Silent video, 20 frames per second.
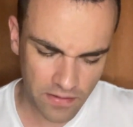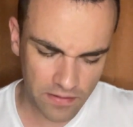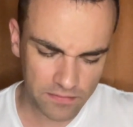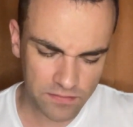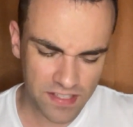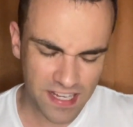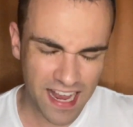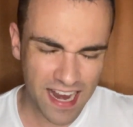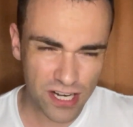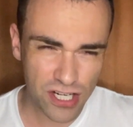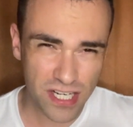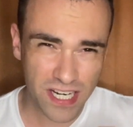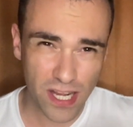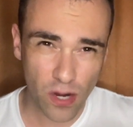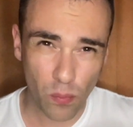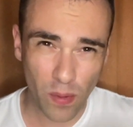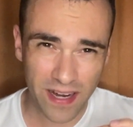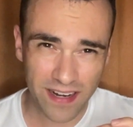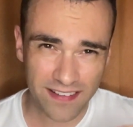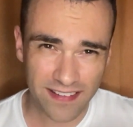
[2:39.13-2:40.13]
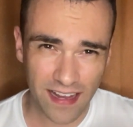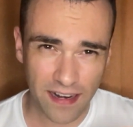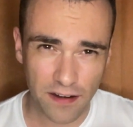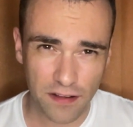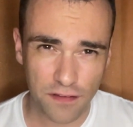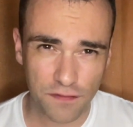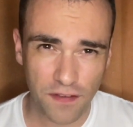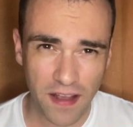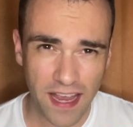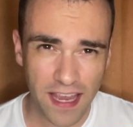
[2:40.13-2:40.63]
It's actually quite
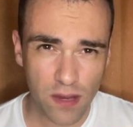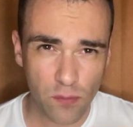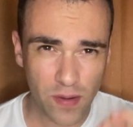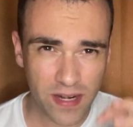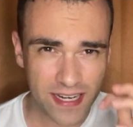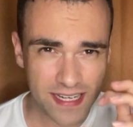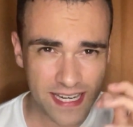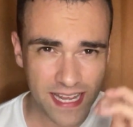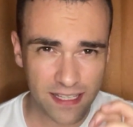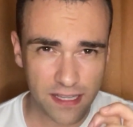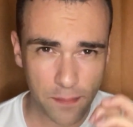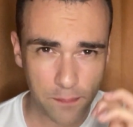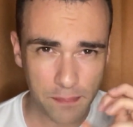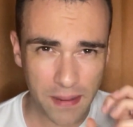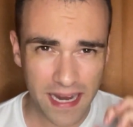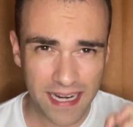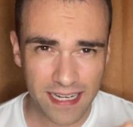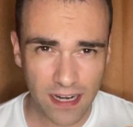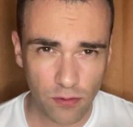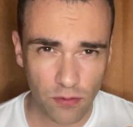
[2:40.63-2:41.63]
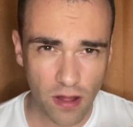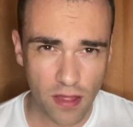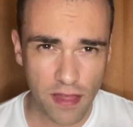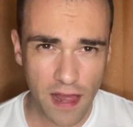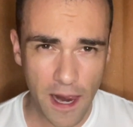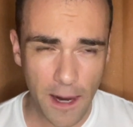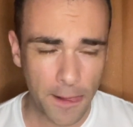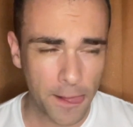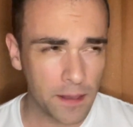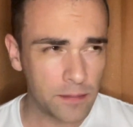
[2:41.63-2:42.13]
satisfying when you take a bite out of
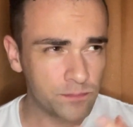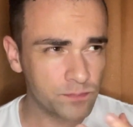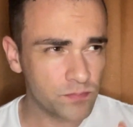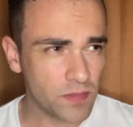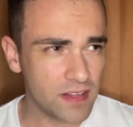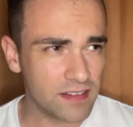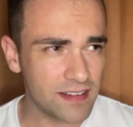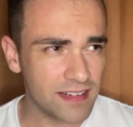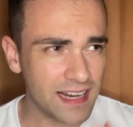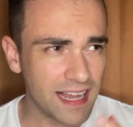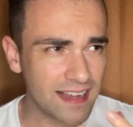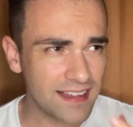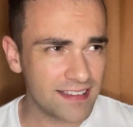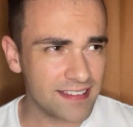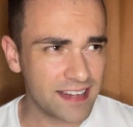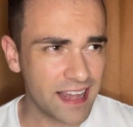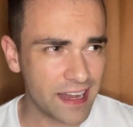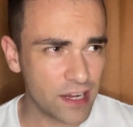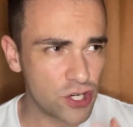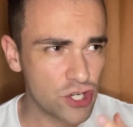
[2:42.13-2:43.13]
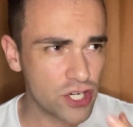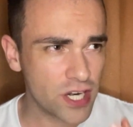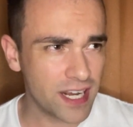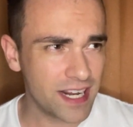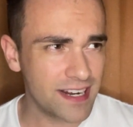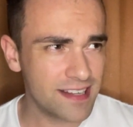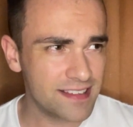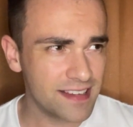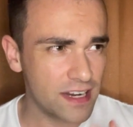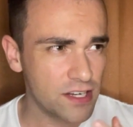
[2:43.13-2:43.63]
that. It's a nice texture
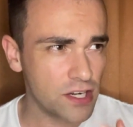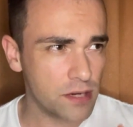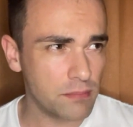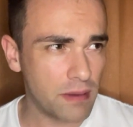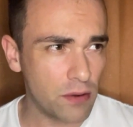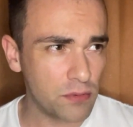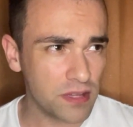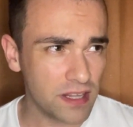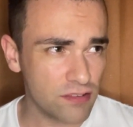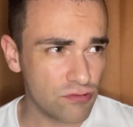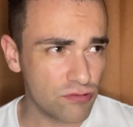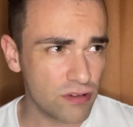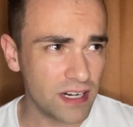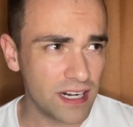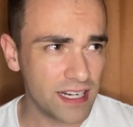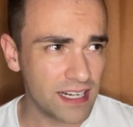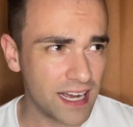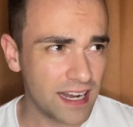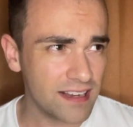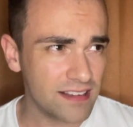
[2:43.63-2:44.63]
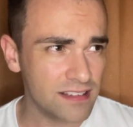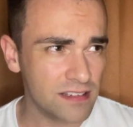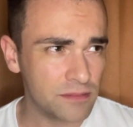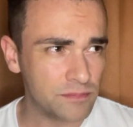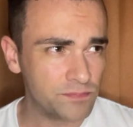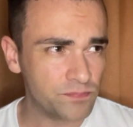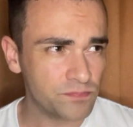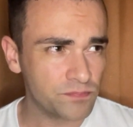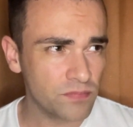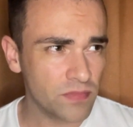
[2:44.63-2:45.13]
inside your mouth. It's really nice.
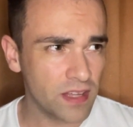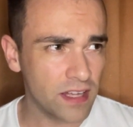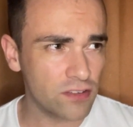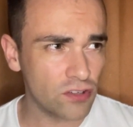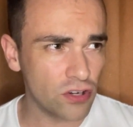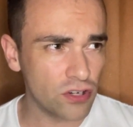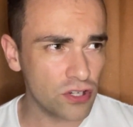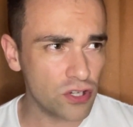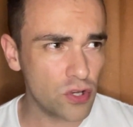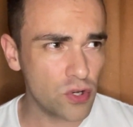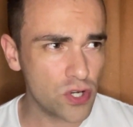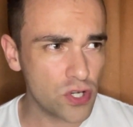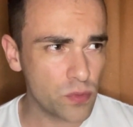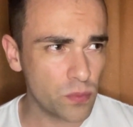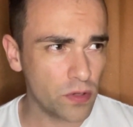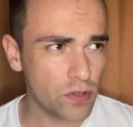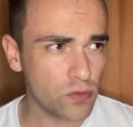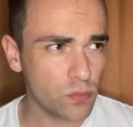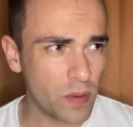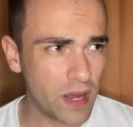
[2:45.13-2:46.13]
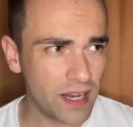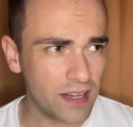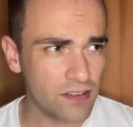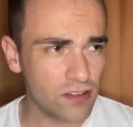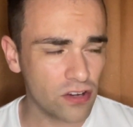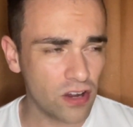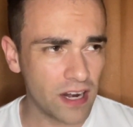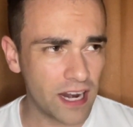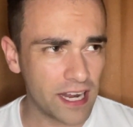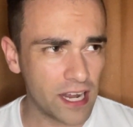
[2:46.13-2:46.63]
It's unusual as well. It's
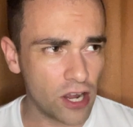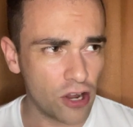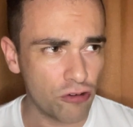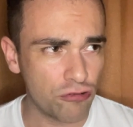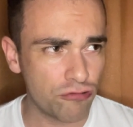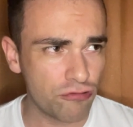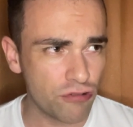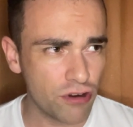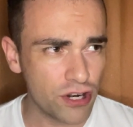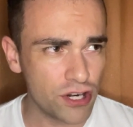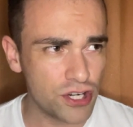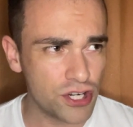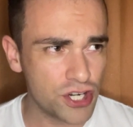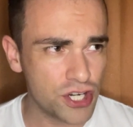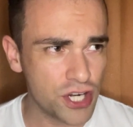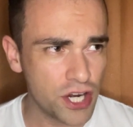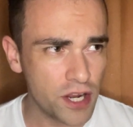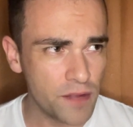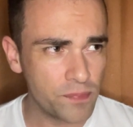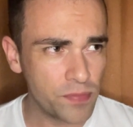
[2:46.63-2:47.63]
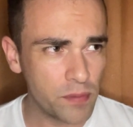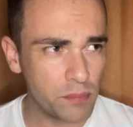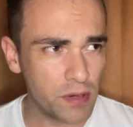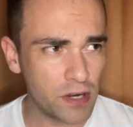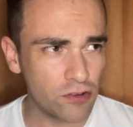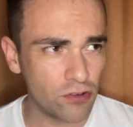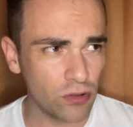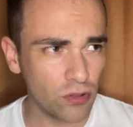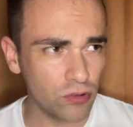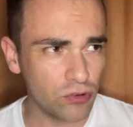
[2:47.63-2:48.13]
got like a crunch, but
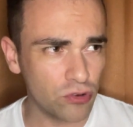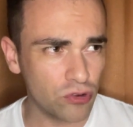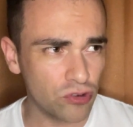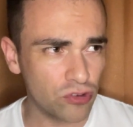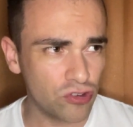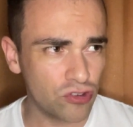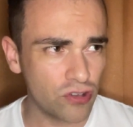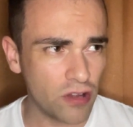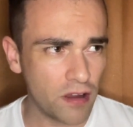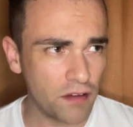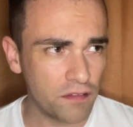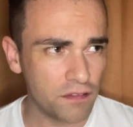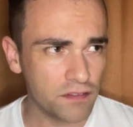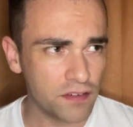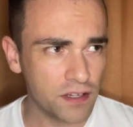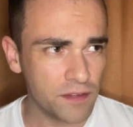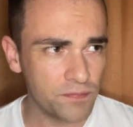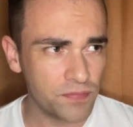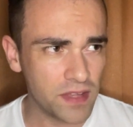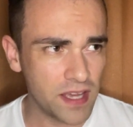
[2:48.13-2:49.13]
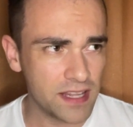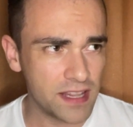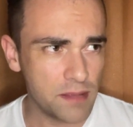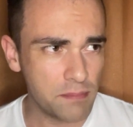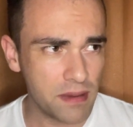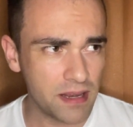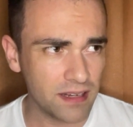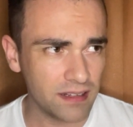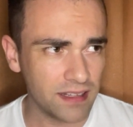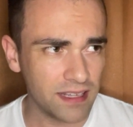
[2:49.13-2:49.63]
it's also soft in the
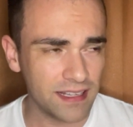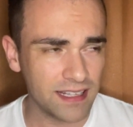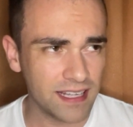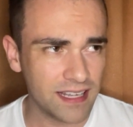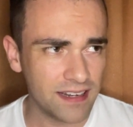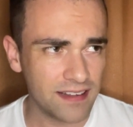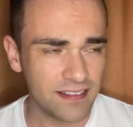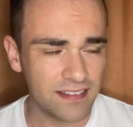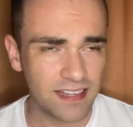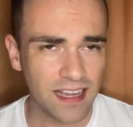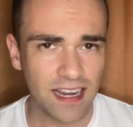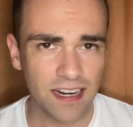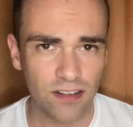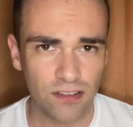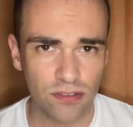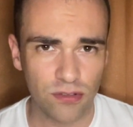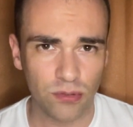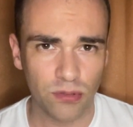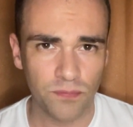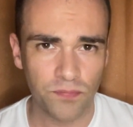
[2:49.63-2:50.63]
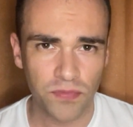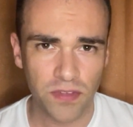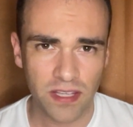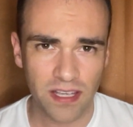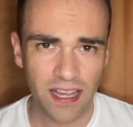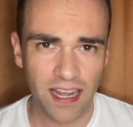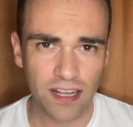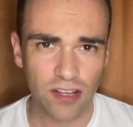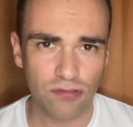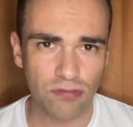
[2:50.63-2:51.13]
middle and the inside. So
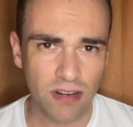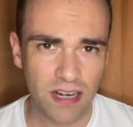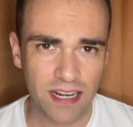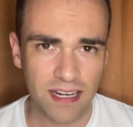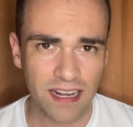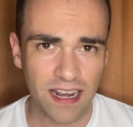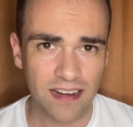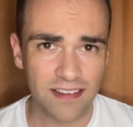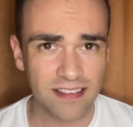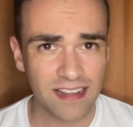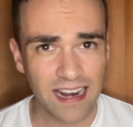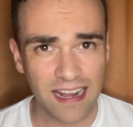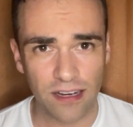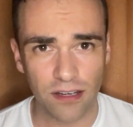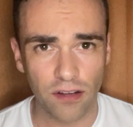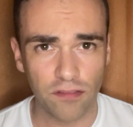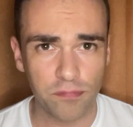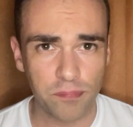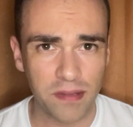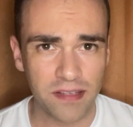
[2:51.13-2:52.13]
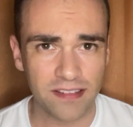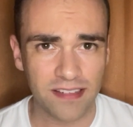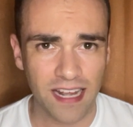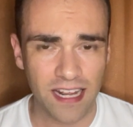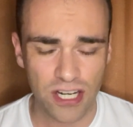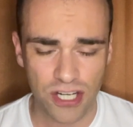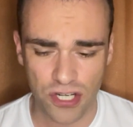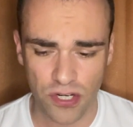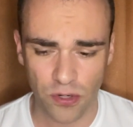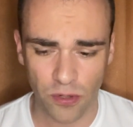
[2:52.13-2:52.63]
yeah, it's really nice. And I love
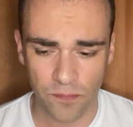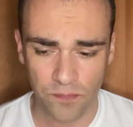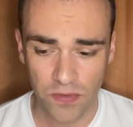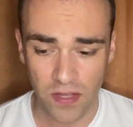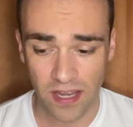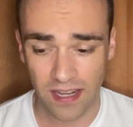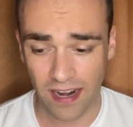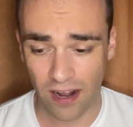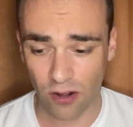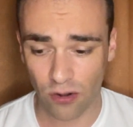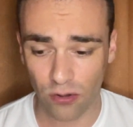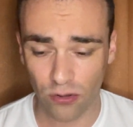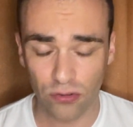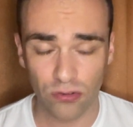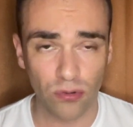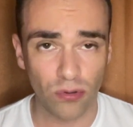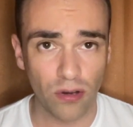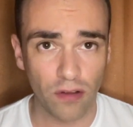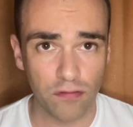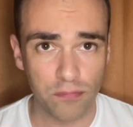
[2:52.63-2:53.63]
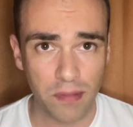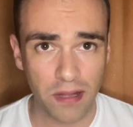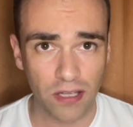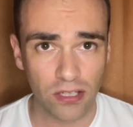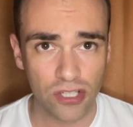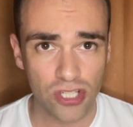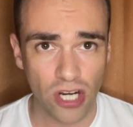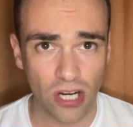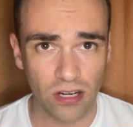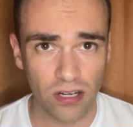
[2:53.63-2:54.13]
pistachio, and I also love
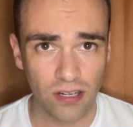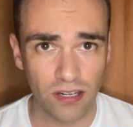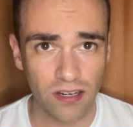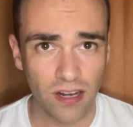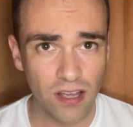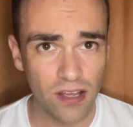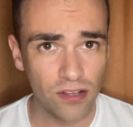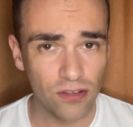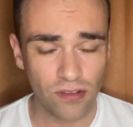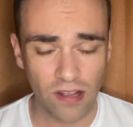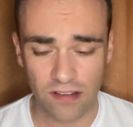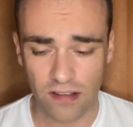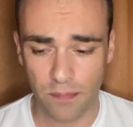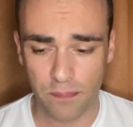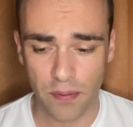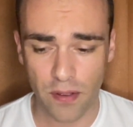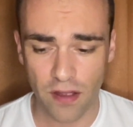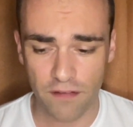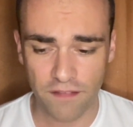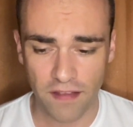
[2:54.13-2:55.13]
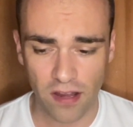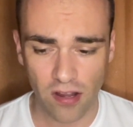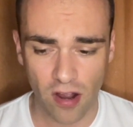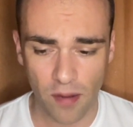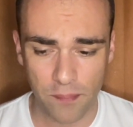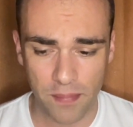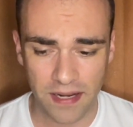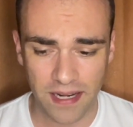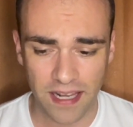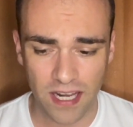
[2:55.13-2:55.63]
milk chocolate. So that's a perfect
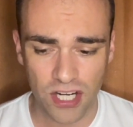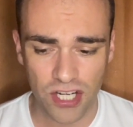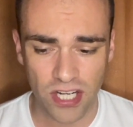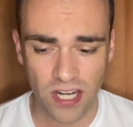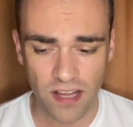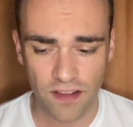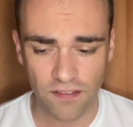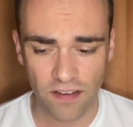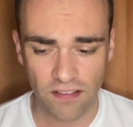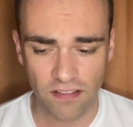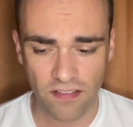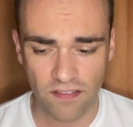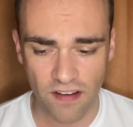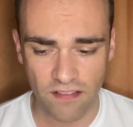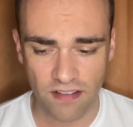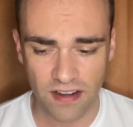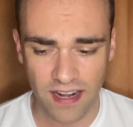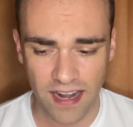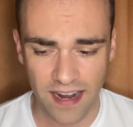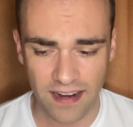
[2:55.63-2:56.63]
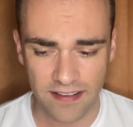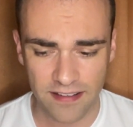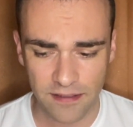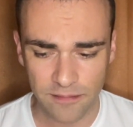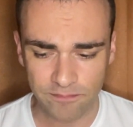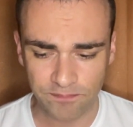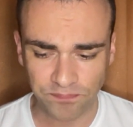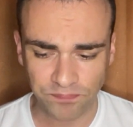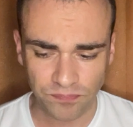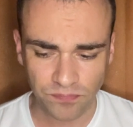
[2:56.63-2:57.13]
combination. It's very nice.
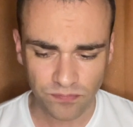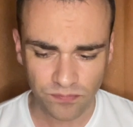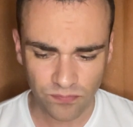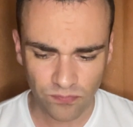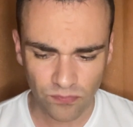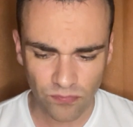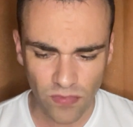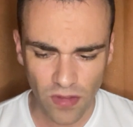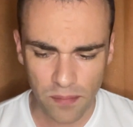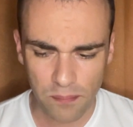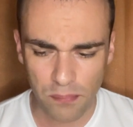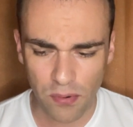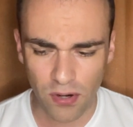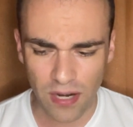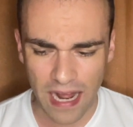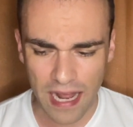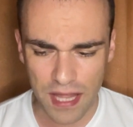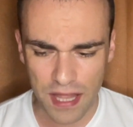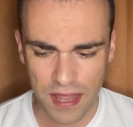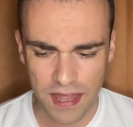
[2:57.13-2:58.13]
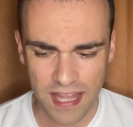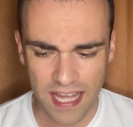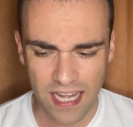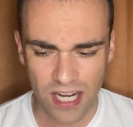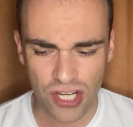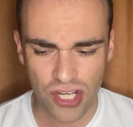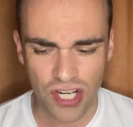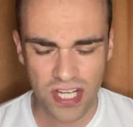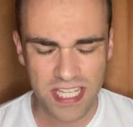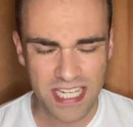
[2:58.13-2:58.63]
But I
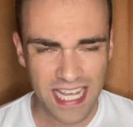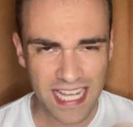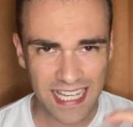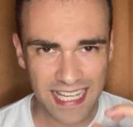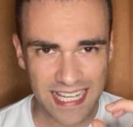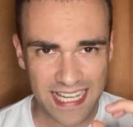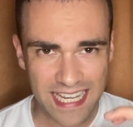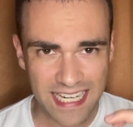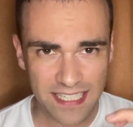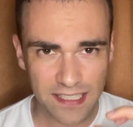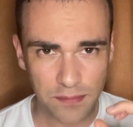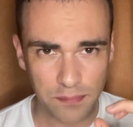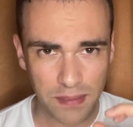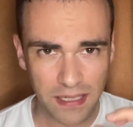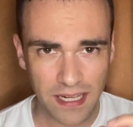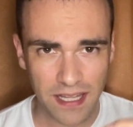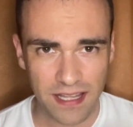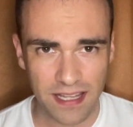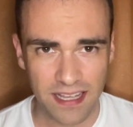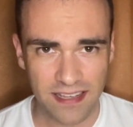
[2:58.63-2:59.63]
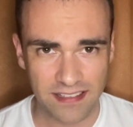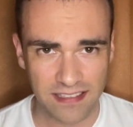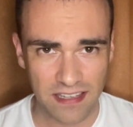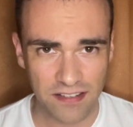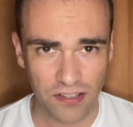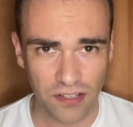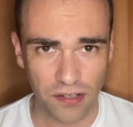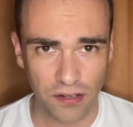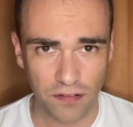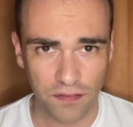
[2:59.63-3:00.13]
think just a little bit of this
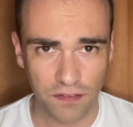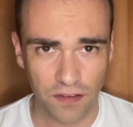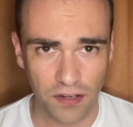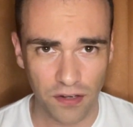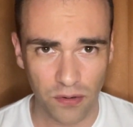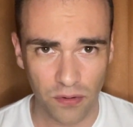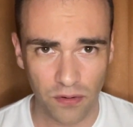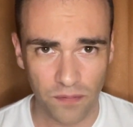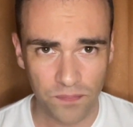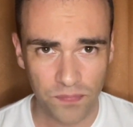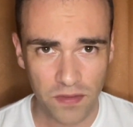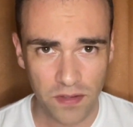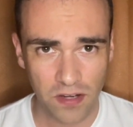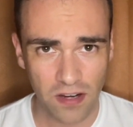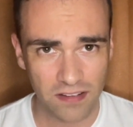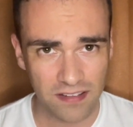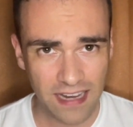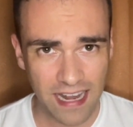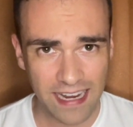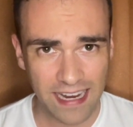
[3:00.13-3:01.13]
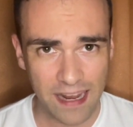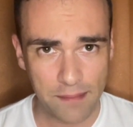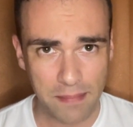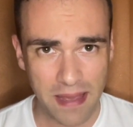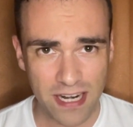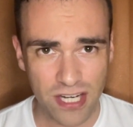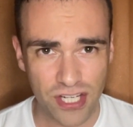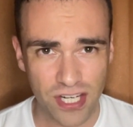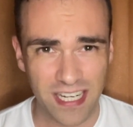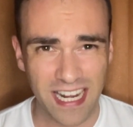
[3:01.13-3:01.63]
is enough, you know, because like I
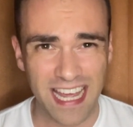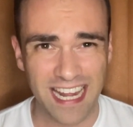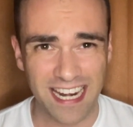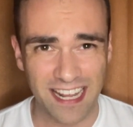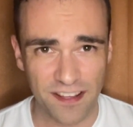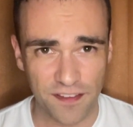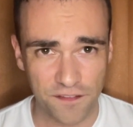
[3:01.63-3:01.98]
mentioned, it is